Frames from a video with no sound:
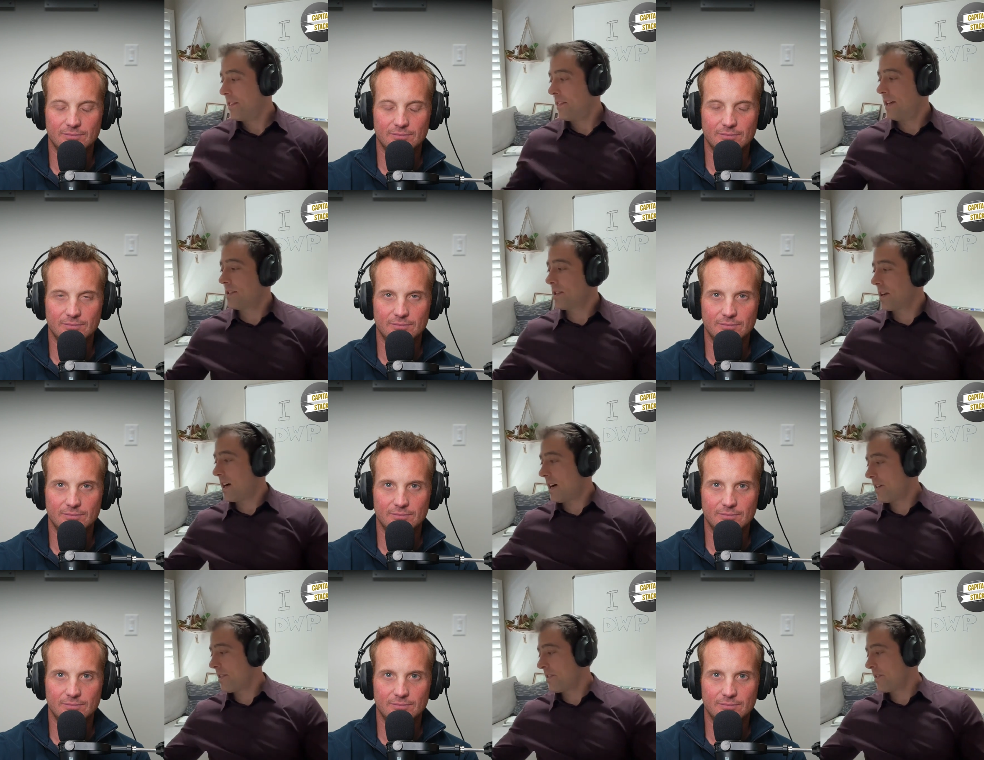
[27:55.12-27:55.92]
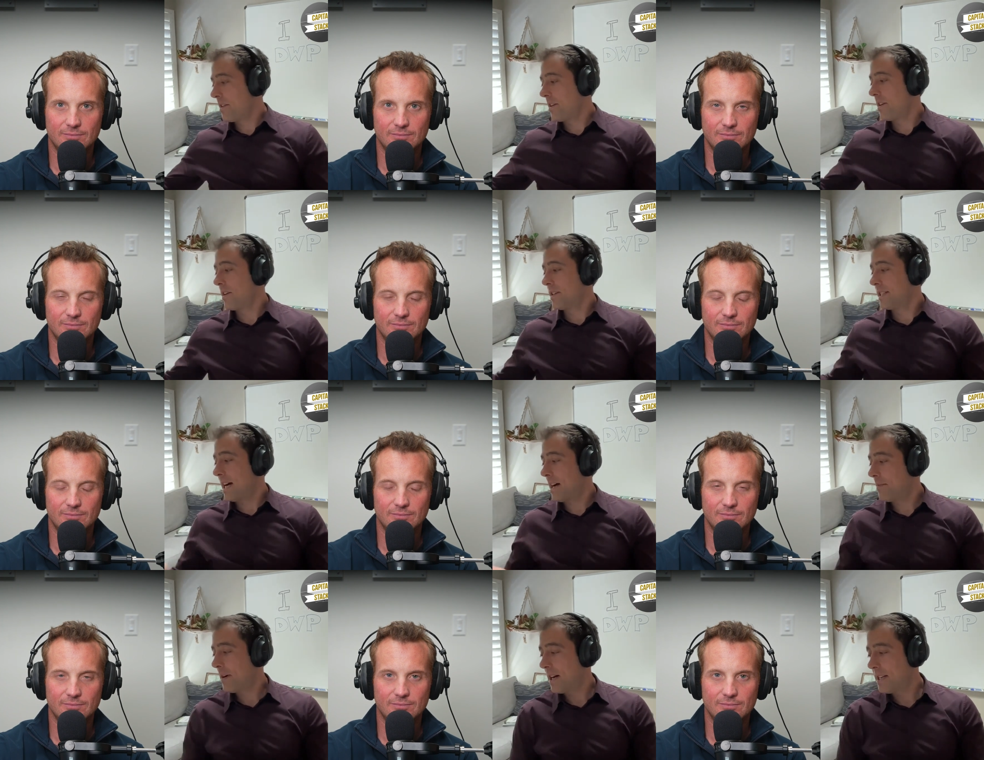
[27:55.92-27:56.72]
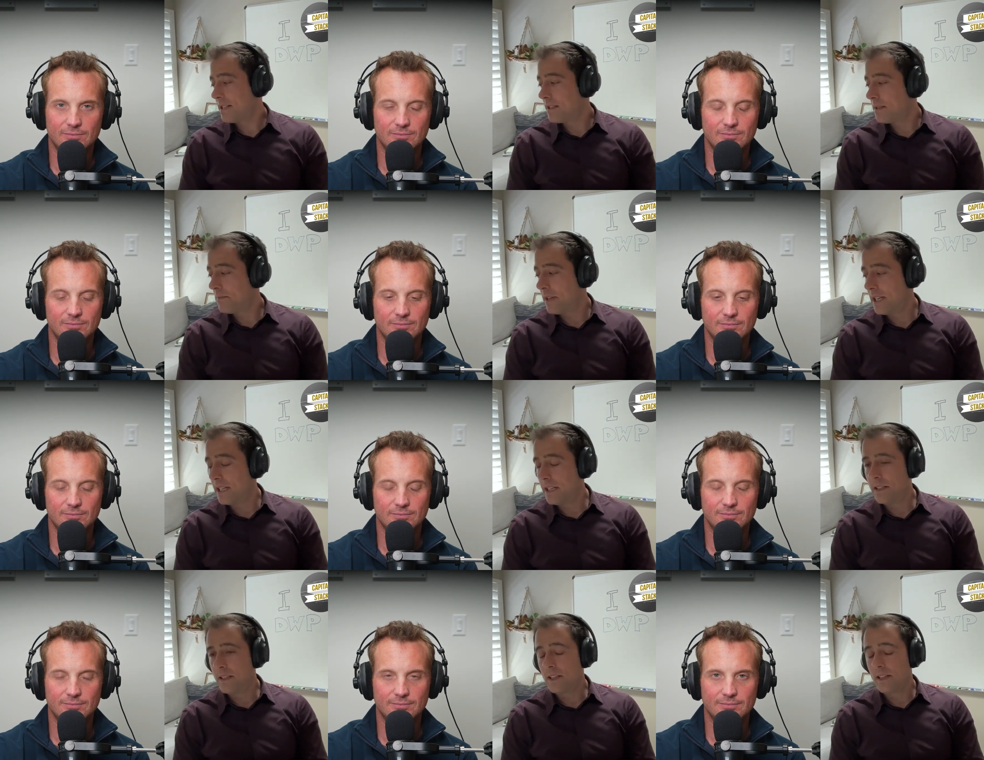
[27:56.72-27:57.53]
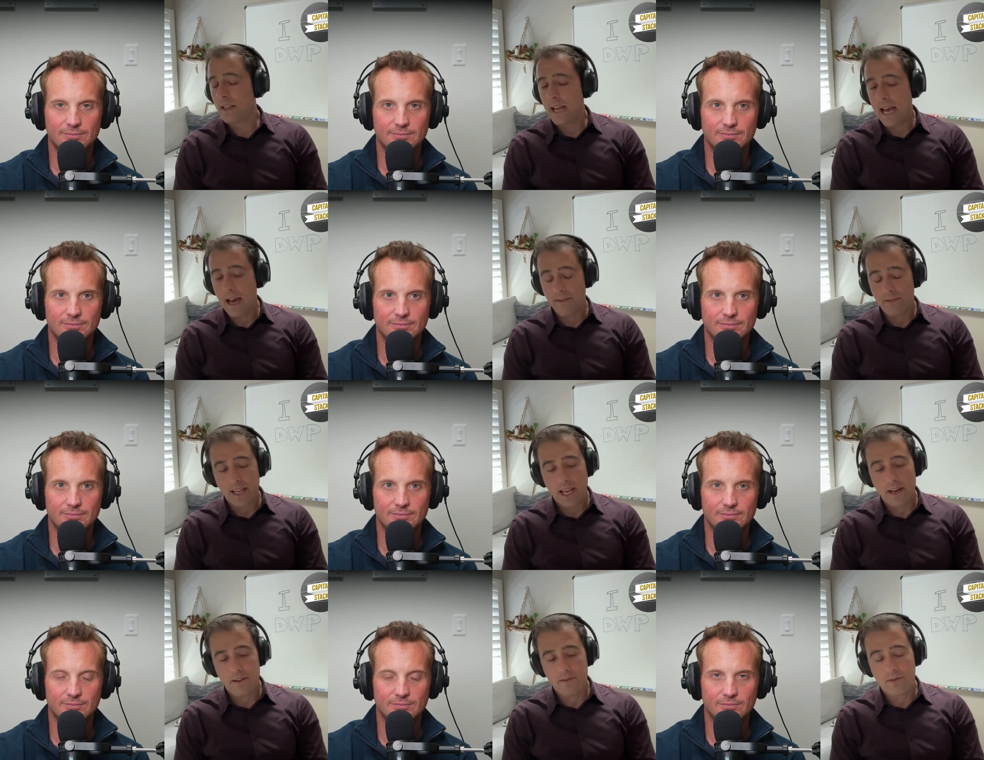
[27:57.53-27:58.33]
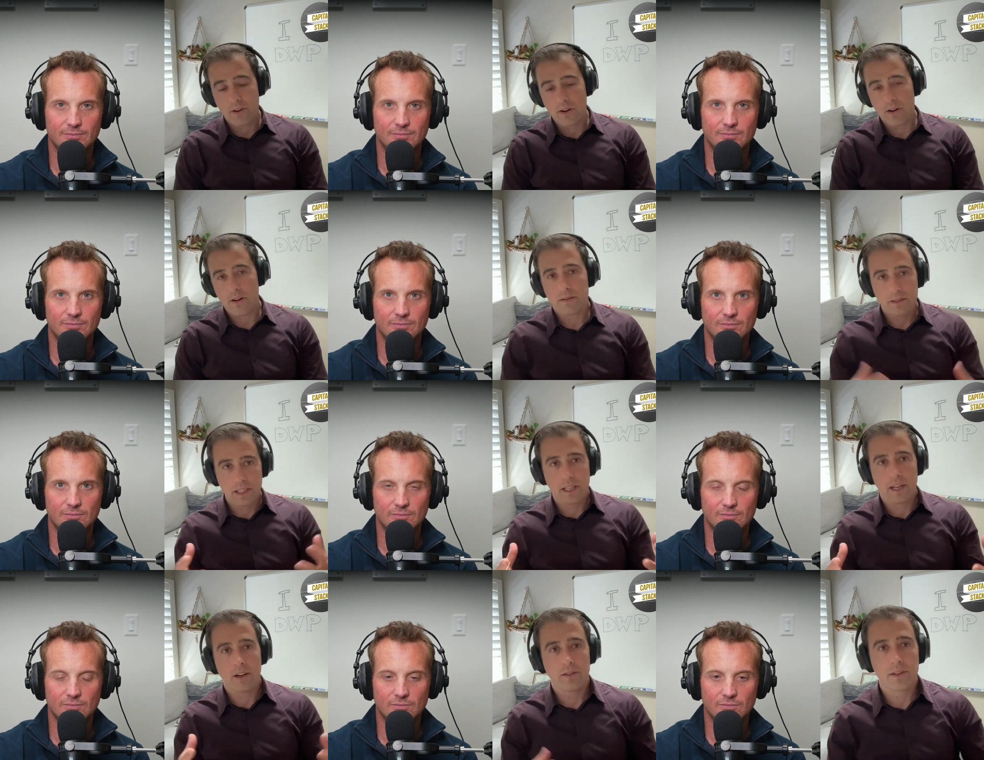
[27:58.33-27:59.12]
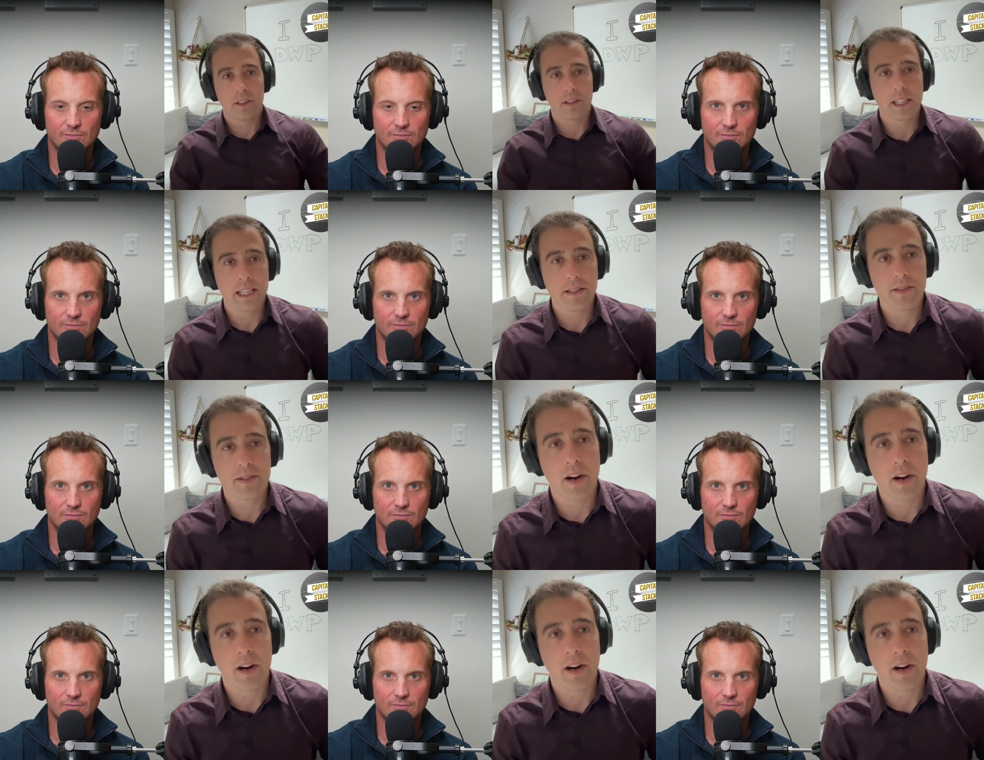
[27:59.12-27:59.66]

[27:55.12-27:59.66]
Speaker 1: this author, Tom Eisenmann, advocated for you know the lean